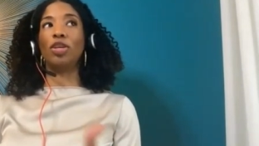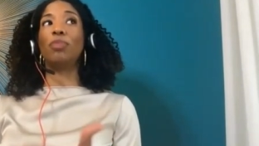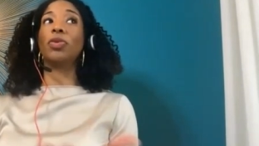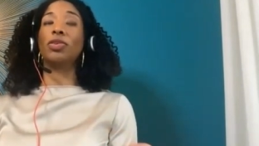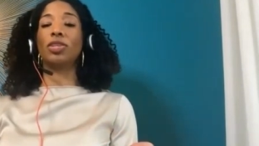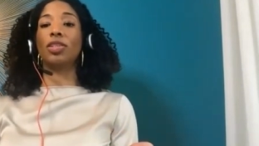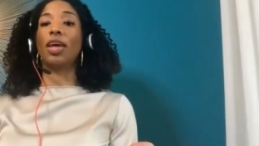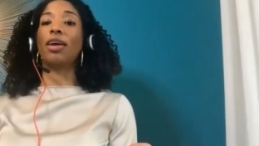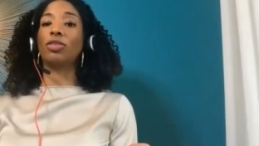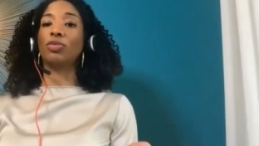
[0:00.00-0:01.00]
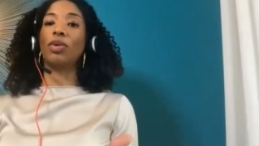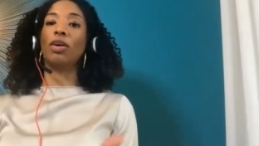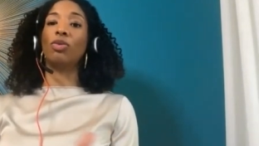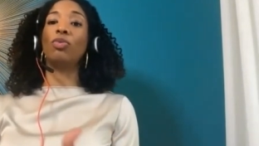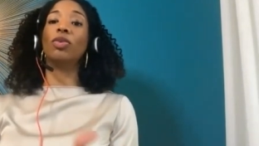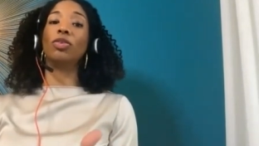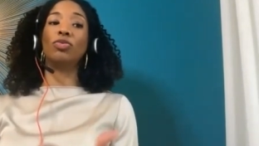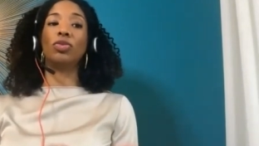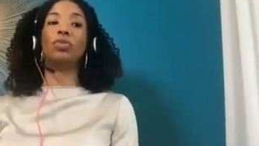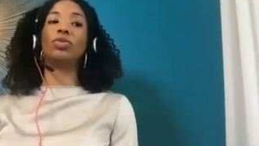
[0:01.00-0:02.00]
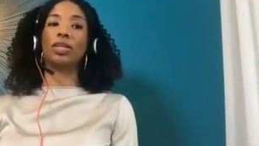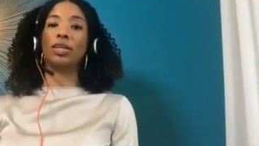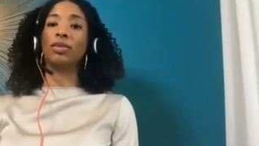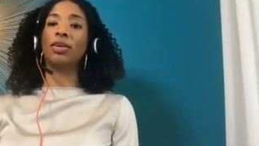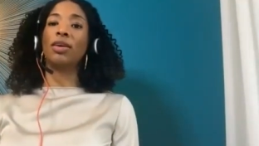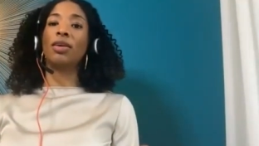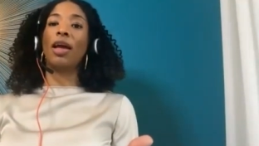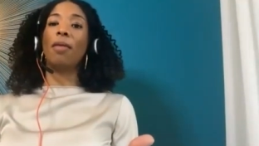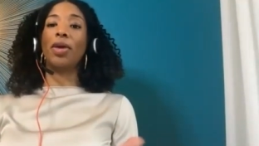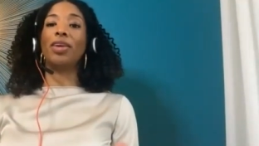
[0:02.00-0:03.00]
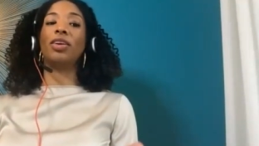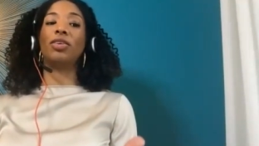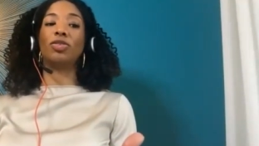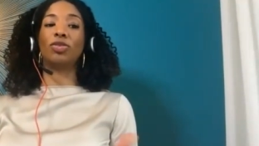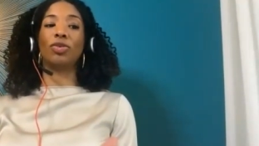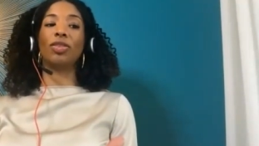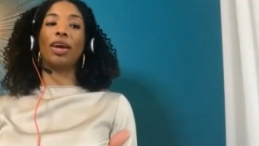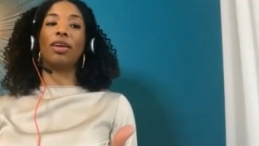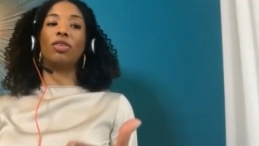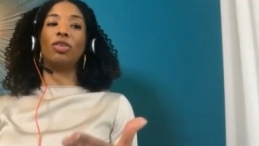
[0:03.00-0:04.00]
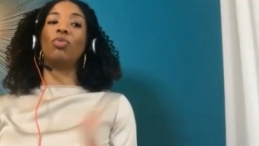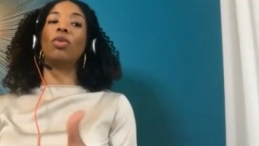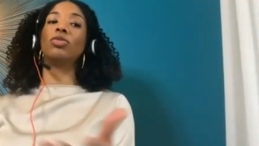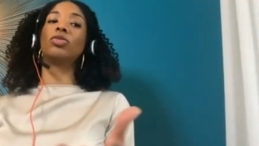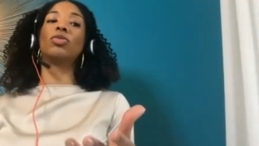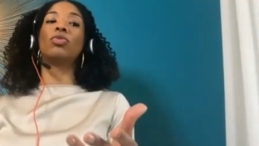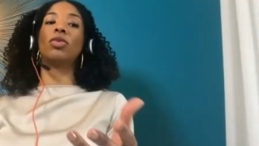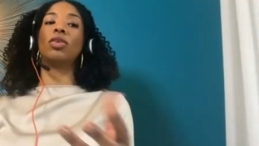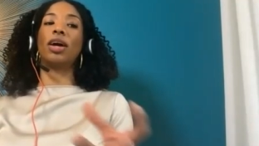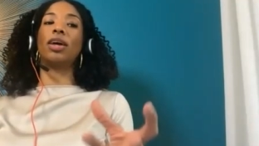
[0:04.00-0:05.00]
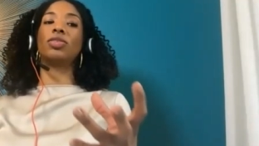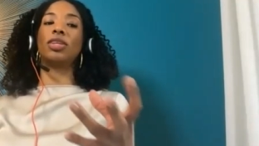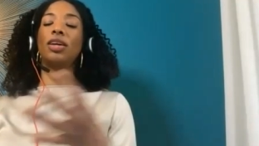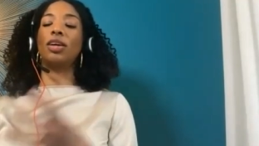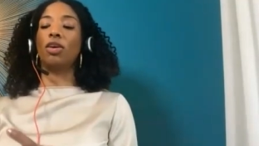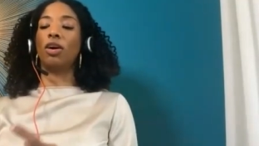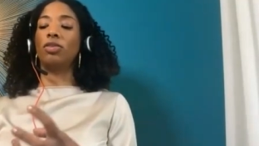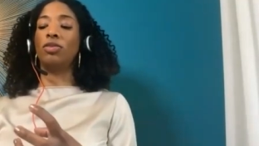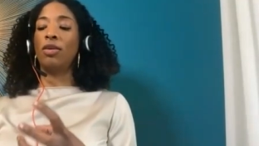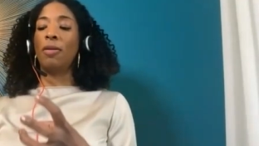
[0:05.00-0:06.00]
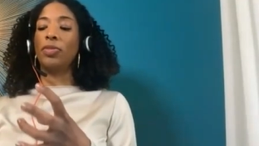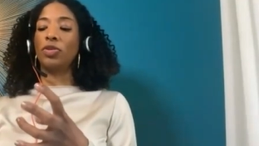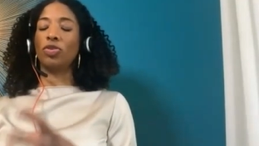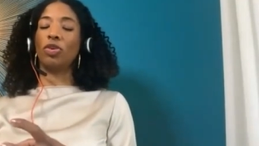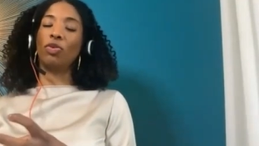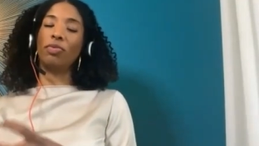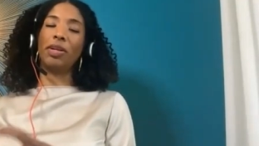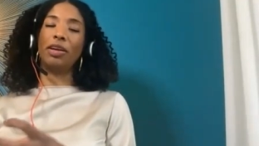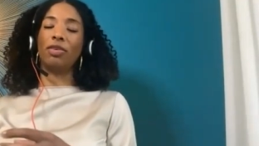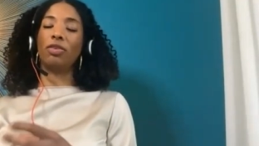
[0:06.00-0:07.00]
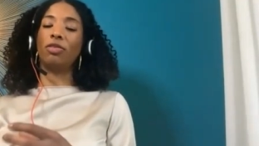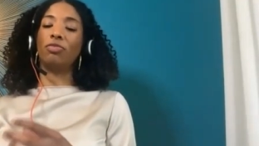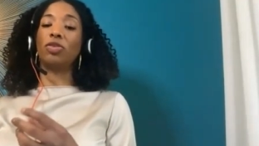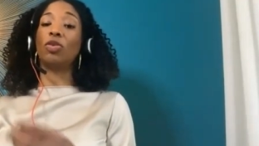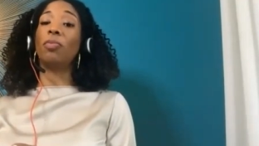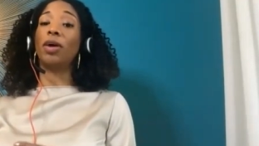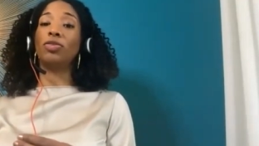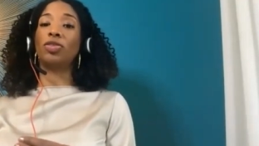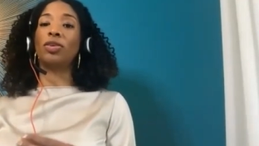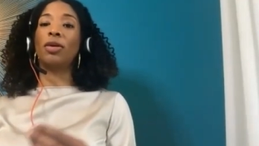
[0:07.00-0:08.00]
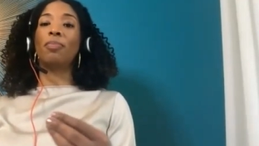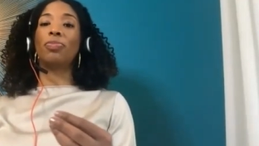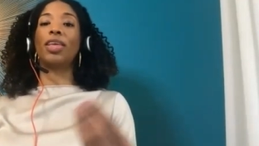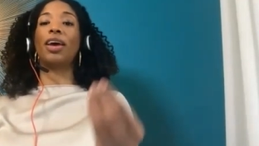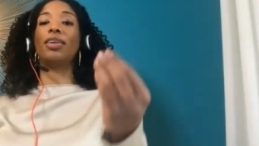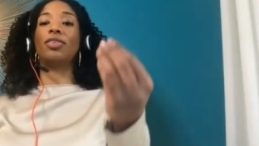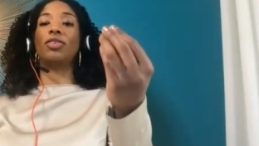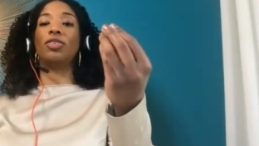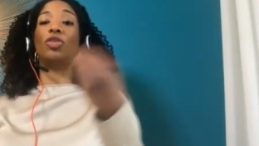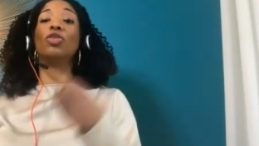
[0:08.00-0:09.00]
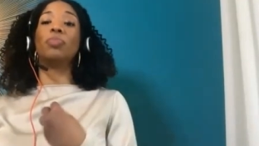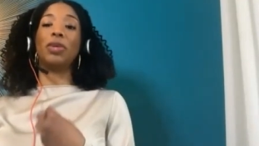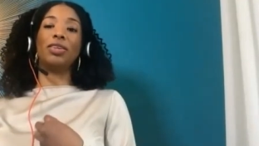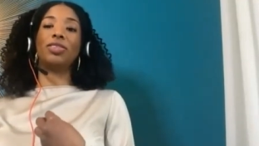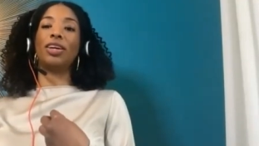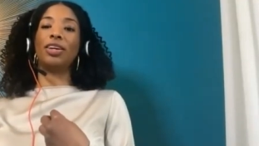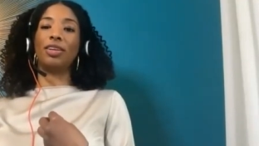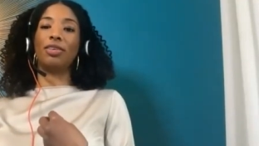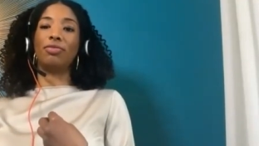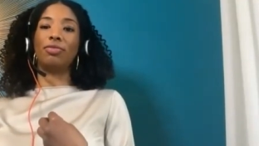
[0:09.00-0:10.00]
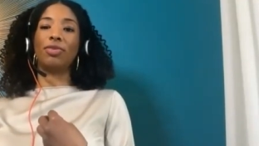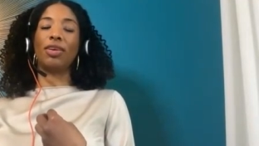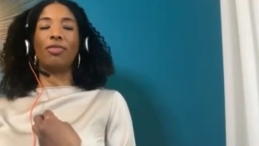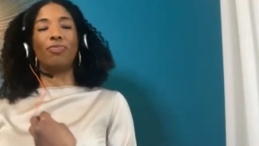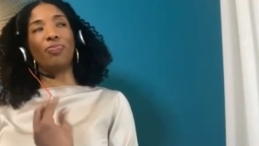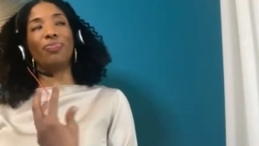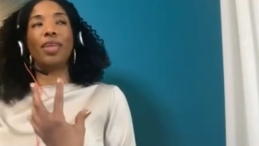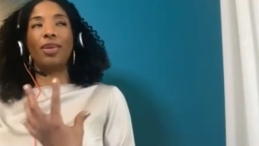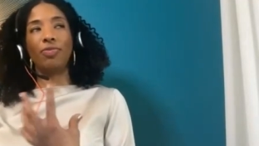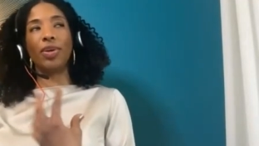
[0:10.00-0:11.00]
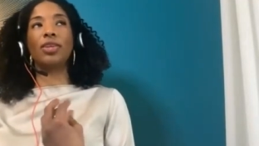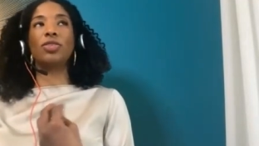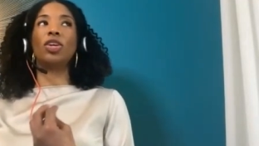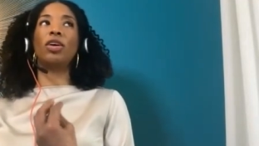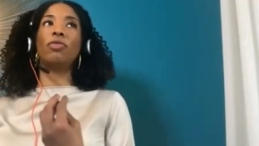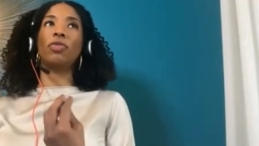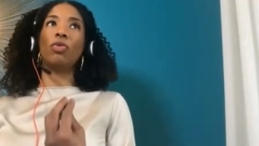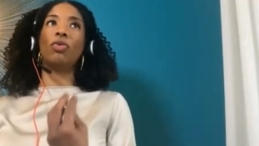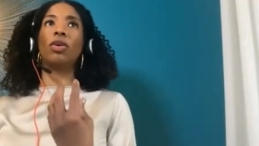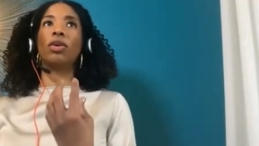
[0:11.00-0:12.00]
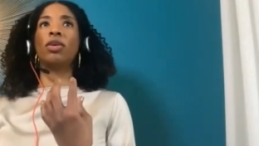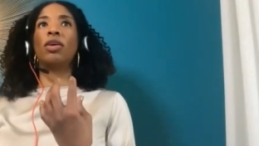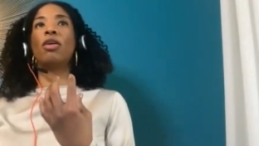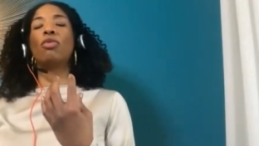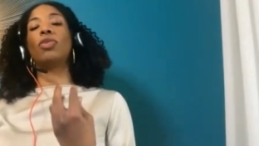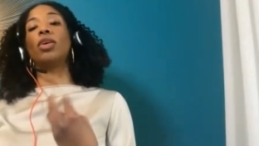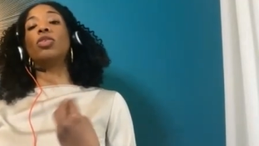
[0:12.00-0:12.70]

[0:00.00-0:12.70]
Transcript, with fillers: deeper into that as well. Who are you choosing? And making sure that you also are not taking on the strong one and arrow so much that you're being taken advantage of or that